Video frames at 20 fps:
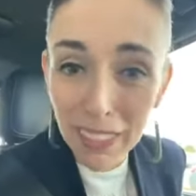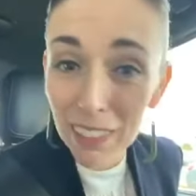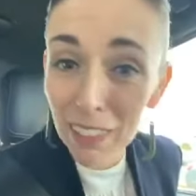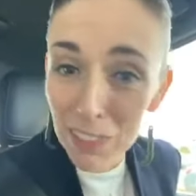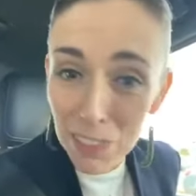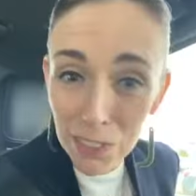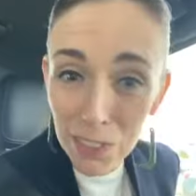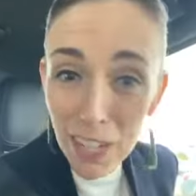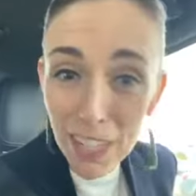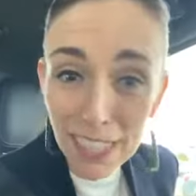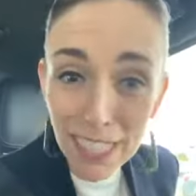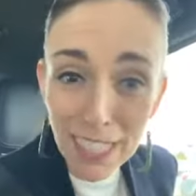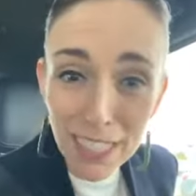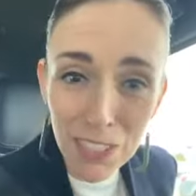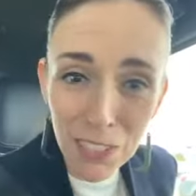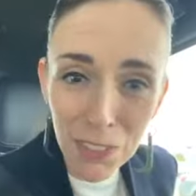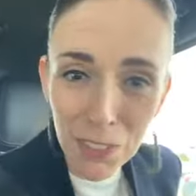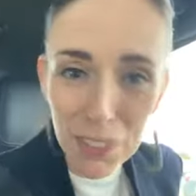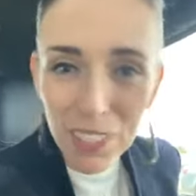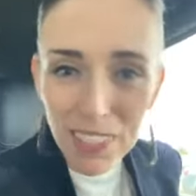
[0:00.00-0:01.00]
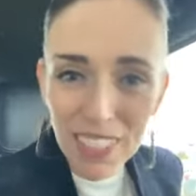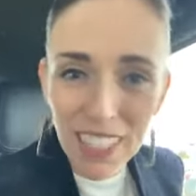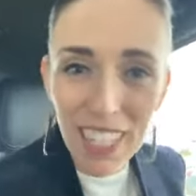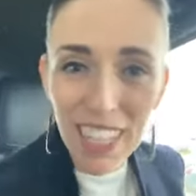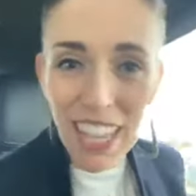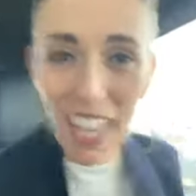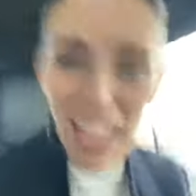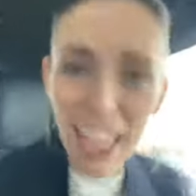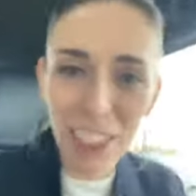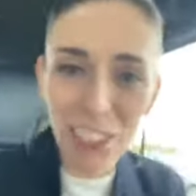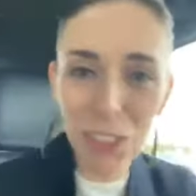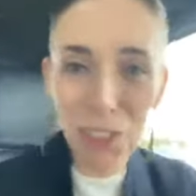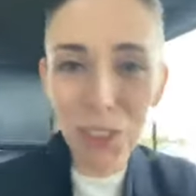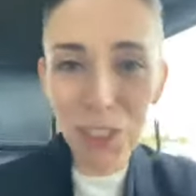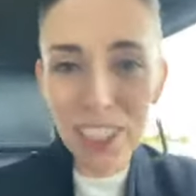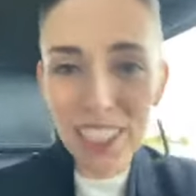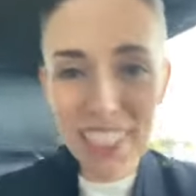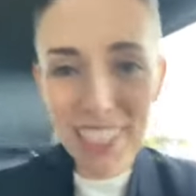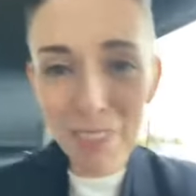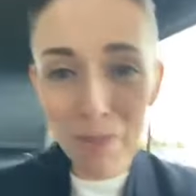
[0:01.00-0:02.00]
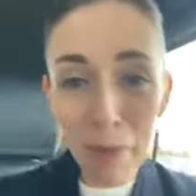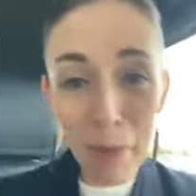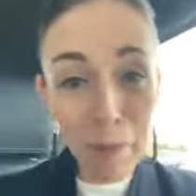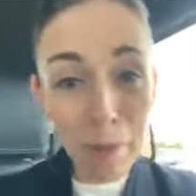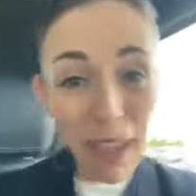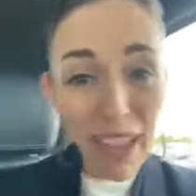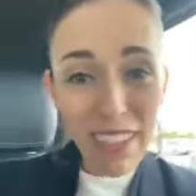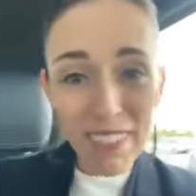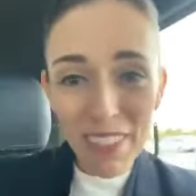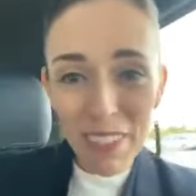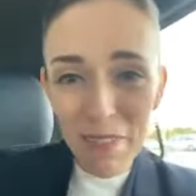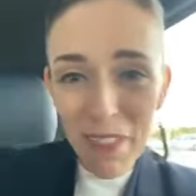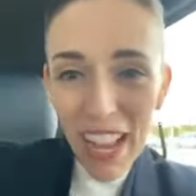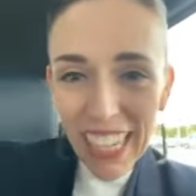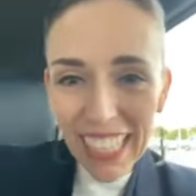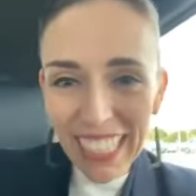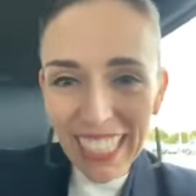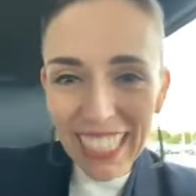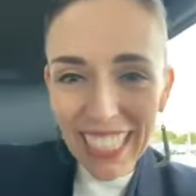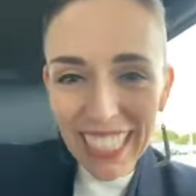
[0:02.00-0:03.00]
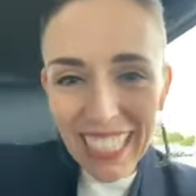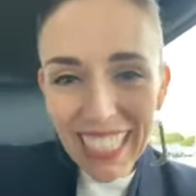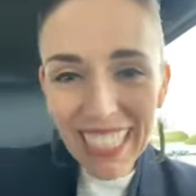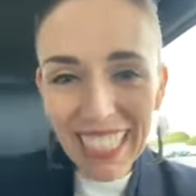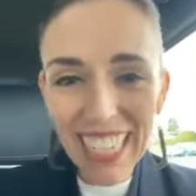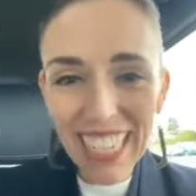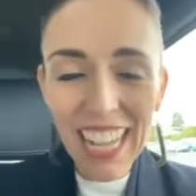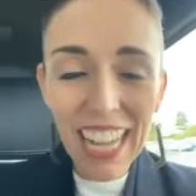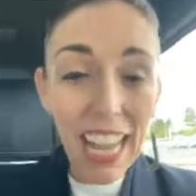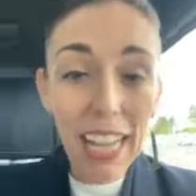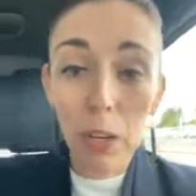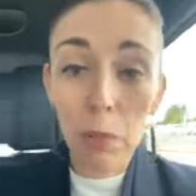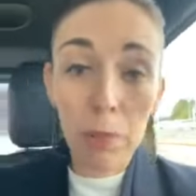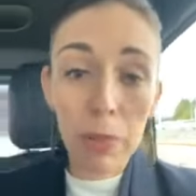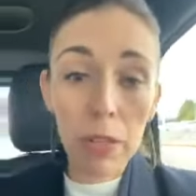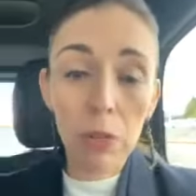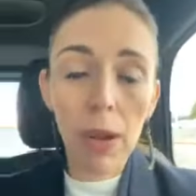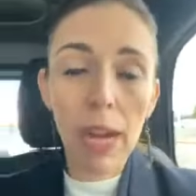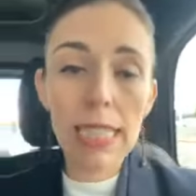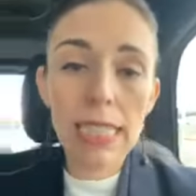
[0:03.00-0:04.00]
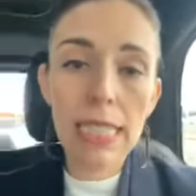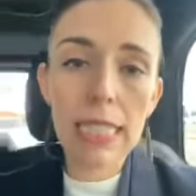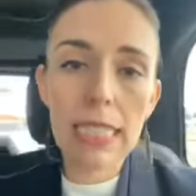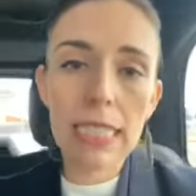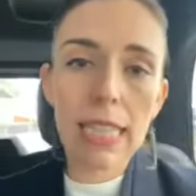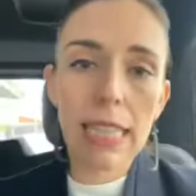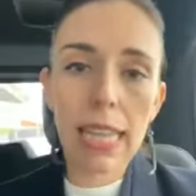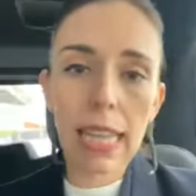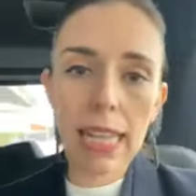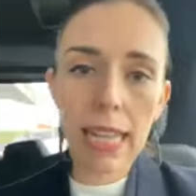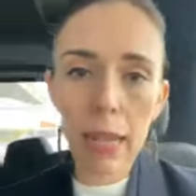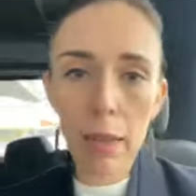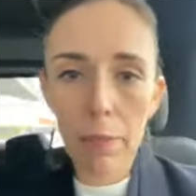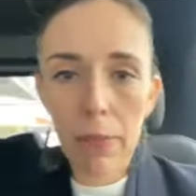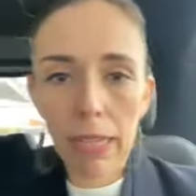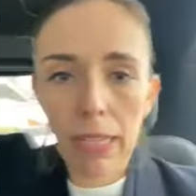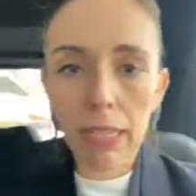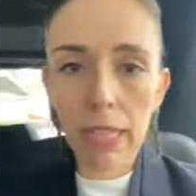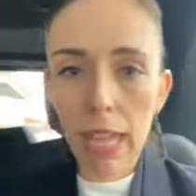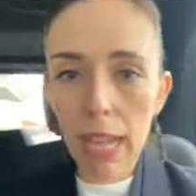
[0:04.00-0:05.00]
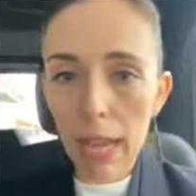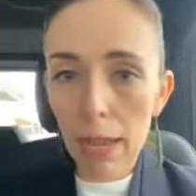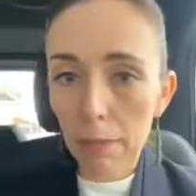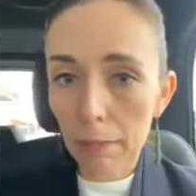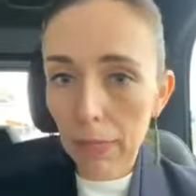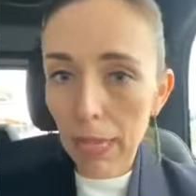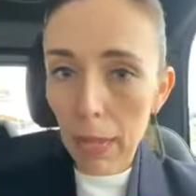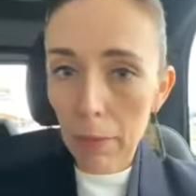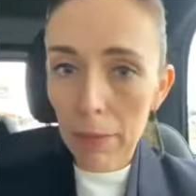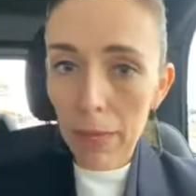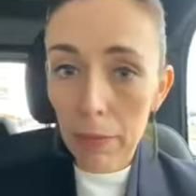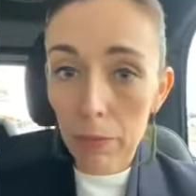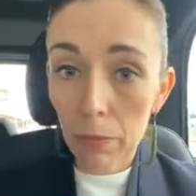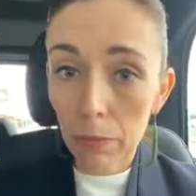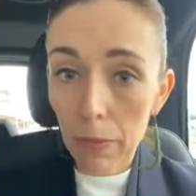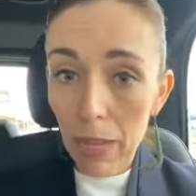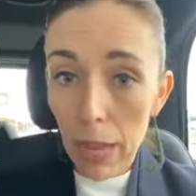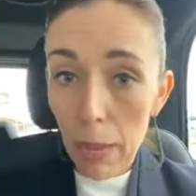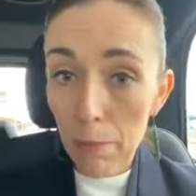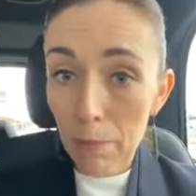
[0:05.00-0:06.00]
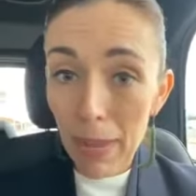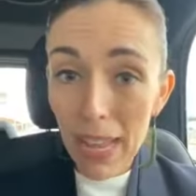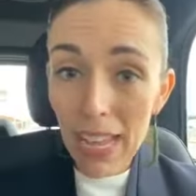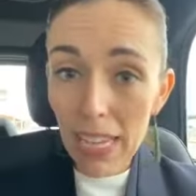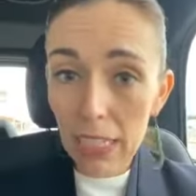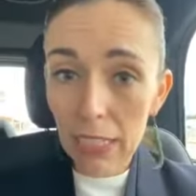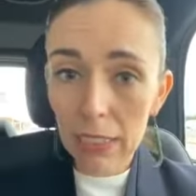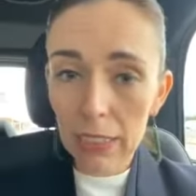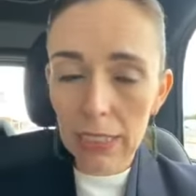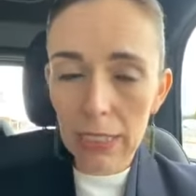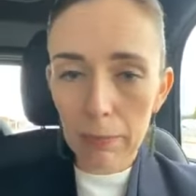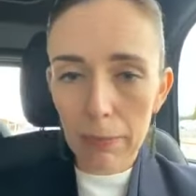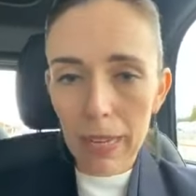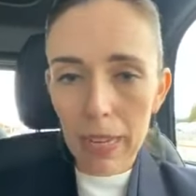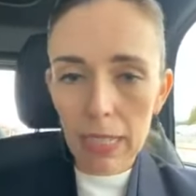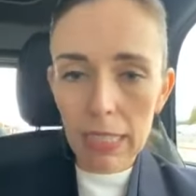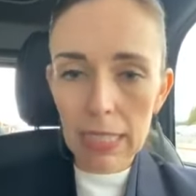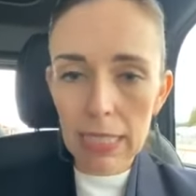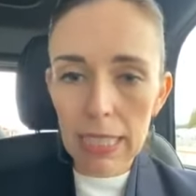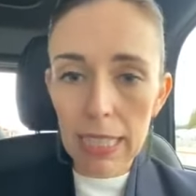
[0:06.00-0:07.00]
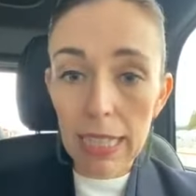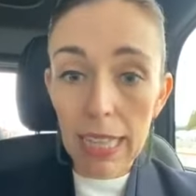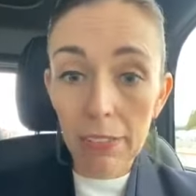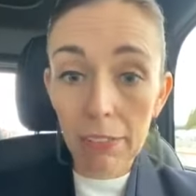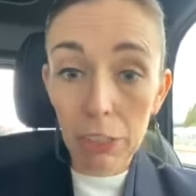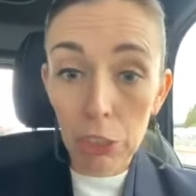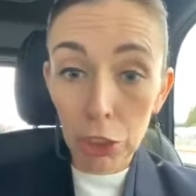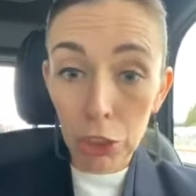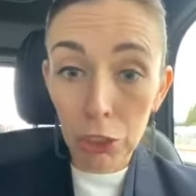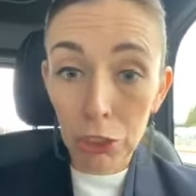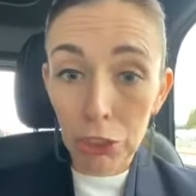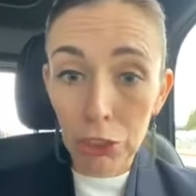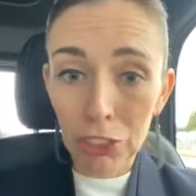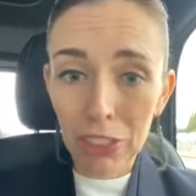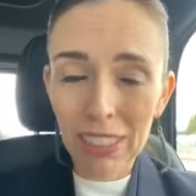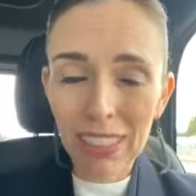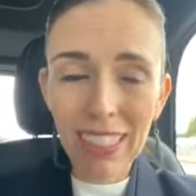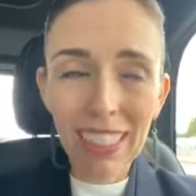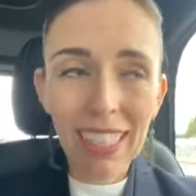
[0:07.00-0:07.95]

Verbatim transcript: Australian tour- uh, tourists are a big part of the market here, and it'll be great to see that coming um, coming um, back to be able to see that return